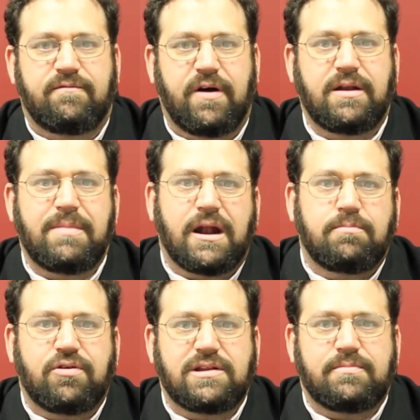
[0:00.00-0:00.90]

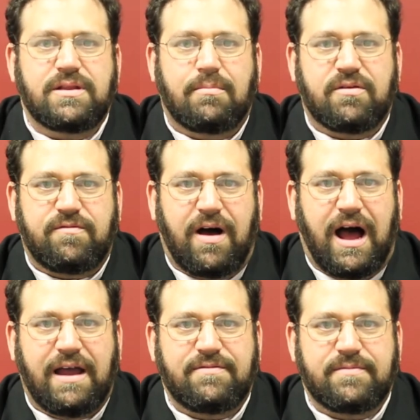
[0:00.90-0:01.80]
Fundamental principle number
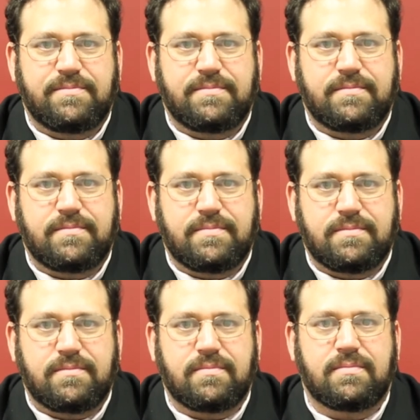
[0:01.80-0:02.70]
five
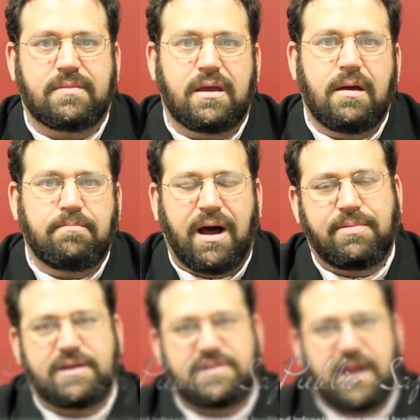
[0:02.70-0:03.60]

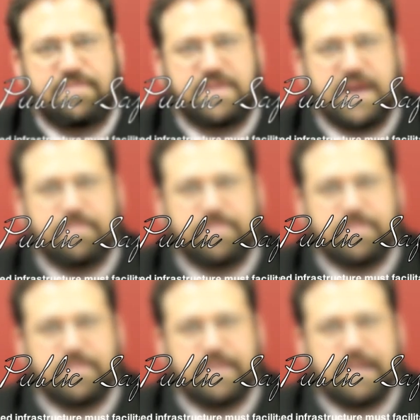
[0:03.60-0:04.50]
public safety.
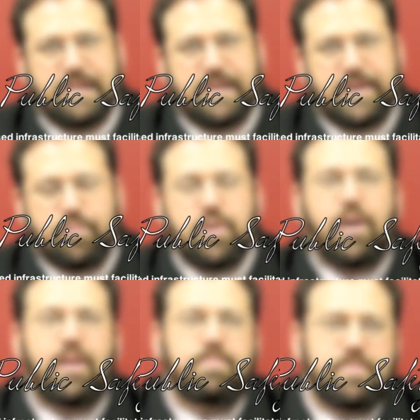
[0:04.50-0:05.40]
We
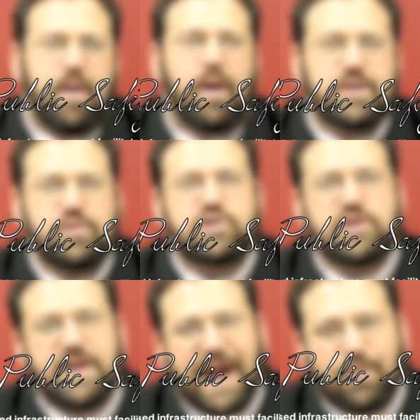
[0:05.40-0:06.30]
all are used
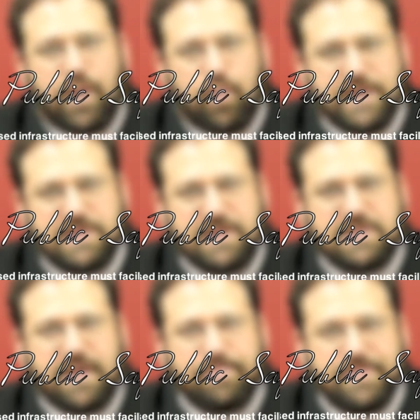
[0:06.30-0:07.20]
to the 911
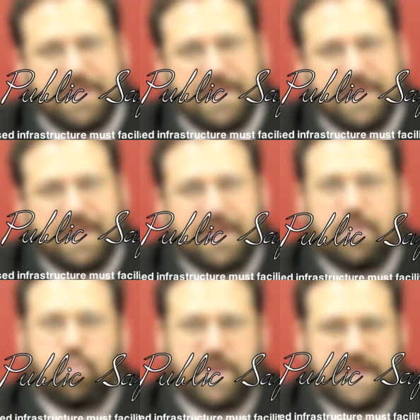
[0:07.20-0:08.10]

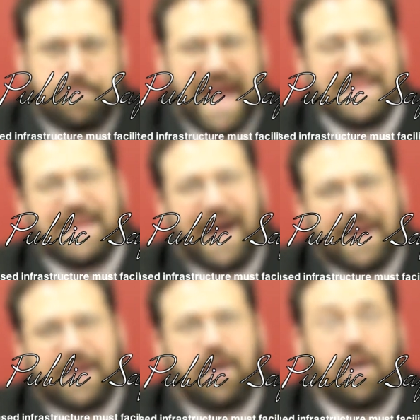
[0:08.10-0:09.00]
system. We depend
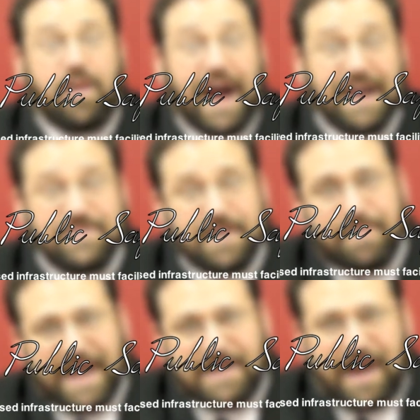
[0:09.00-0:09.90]
on it. Our lives
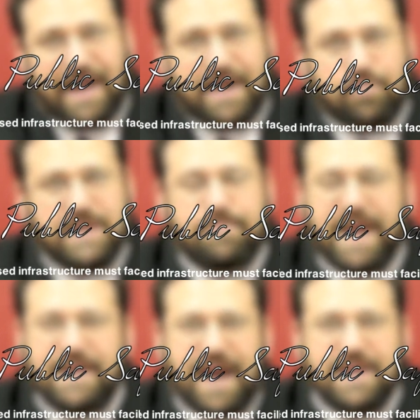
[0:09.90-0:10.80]
depend on it. We
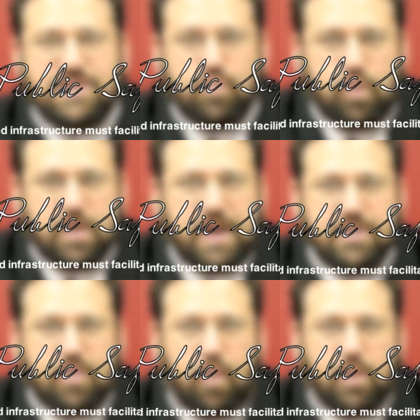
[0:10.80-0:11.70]
depend on it to work
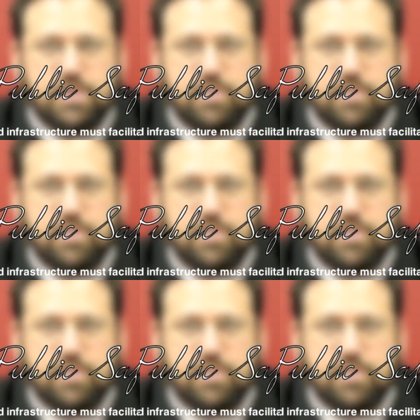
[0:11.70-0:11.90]
under all